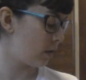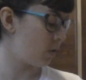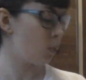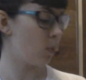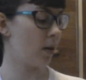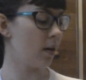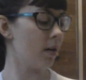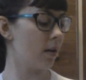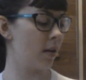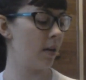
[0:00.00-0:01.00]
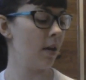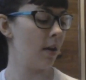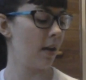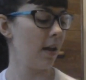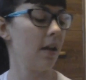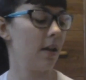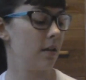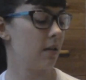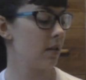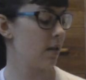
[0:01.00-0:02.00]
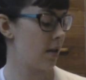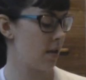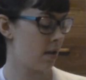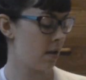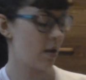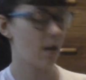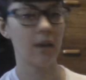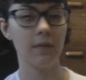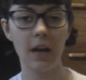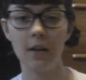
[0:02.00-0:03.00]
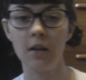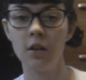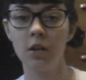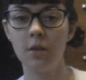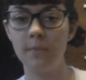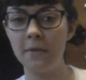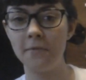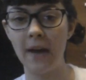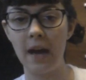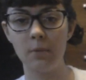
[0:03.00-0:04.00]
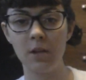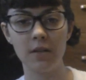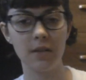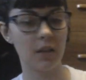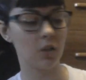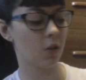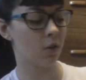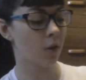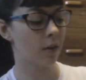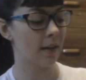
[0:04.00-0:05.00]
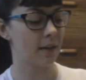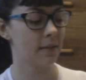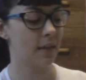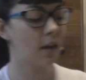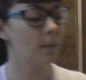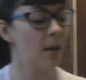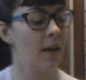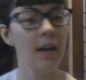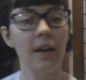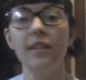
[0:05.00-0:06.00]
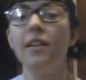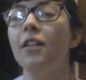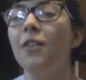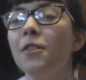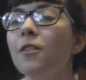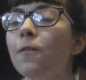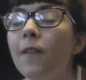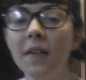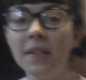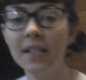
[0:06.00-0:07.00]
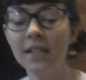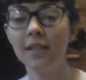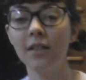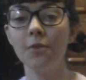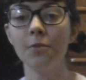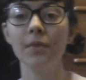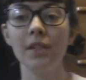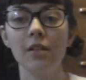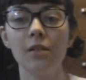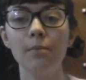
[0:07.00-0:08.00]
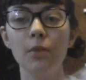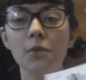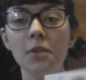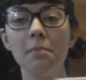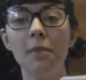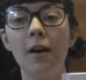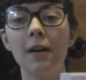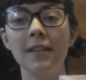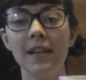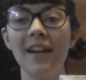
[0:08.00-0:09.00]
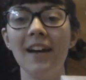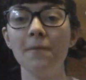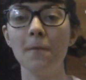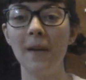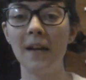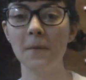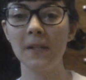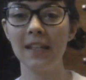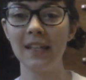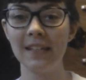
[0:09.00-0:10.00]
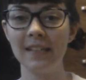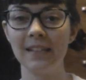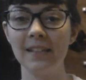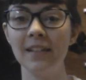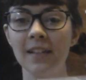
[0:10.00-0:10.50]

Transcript: it'll work. And I've got, my fabric that I showed y'all last time, and I also found this little music box that I had from when I was a kid.